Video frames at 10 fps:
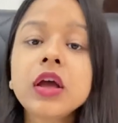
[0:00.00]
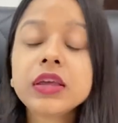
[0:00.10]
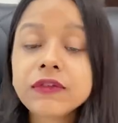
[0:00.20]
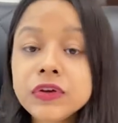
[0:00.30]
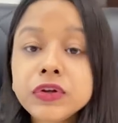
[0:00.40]

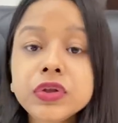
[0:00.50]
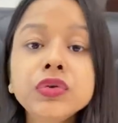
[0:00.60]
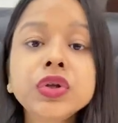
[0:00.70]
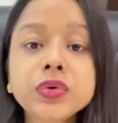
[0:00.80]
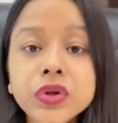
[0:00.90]
given to
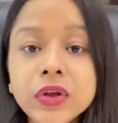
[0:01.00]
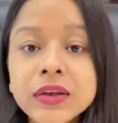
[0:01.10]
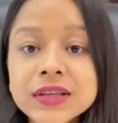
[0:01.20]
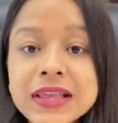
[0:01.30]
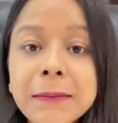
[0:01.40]
you during an
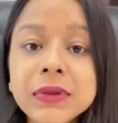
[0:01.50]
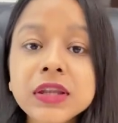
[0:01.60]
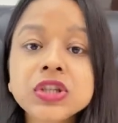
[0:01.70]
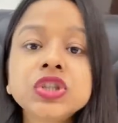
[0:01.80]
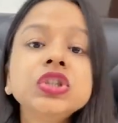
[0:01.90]

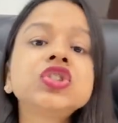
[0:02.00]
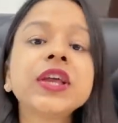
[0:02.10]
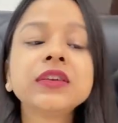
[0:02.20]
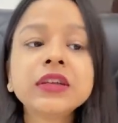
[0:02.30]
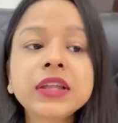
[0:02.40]
examination
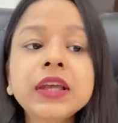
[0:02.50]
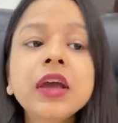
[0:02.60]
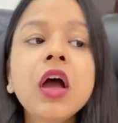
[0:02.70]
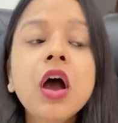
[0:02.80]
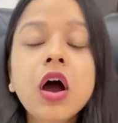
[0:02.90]
generally
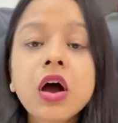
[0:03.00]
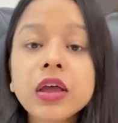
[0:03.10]
uh,